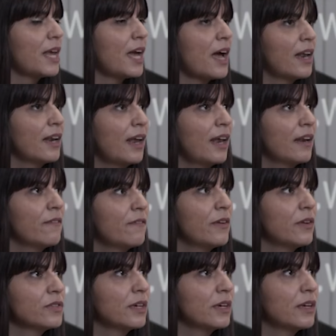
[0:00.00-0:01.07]
Yeah, and it
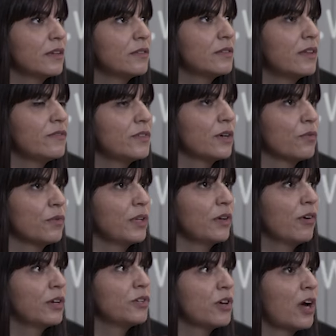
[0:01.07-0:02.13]
feels like they've done a really
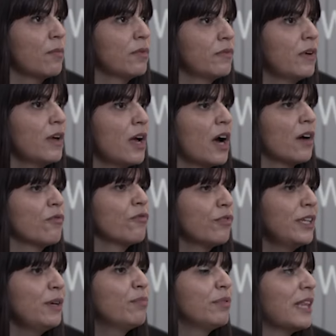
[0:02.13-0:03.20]
great job of
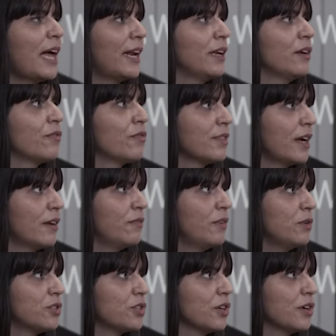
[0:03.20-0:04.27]
really planning for that
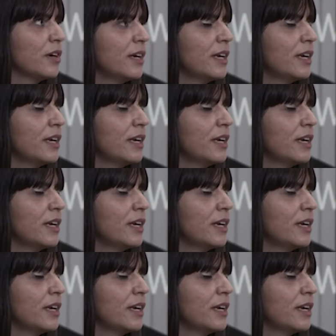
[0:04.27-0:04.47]
future.